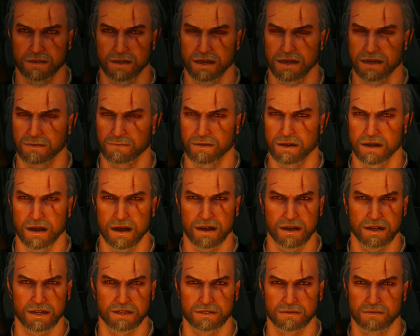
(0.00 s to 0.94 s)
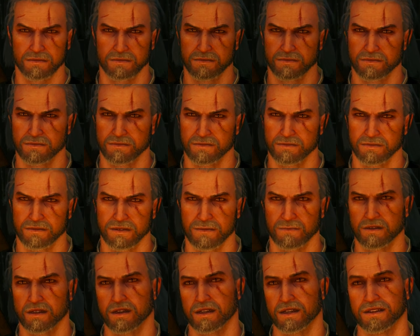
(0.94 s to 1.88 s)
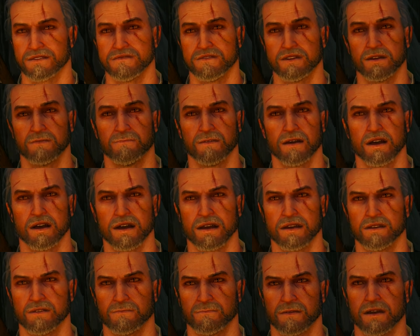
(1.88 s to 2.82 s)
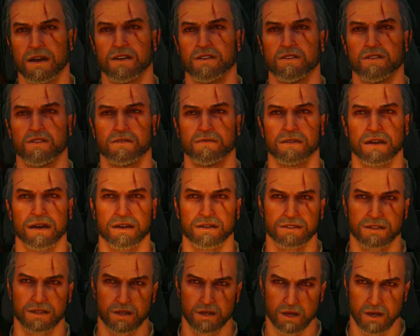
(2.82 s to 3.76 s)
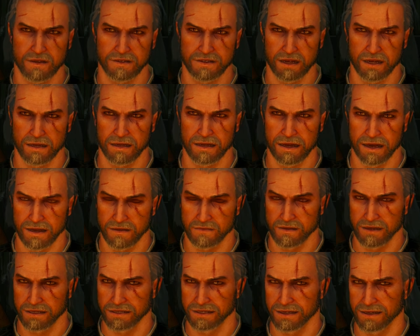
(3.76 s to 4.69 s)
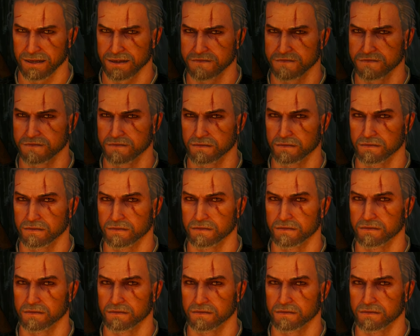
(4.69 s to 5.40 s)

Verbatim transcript: Because I'm not. I'm looking for Tamara and her mother. I need to know if they're alive and safe.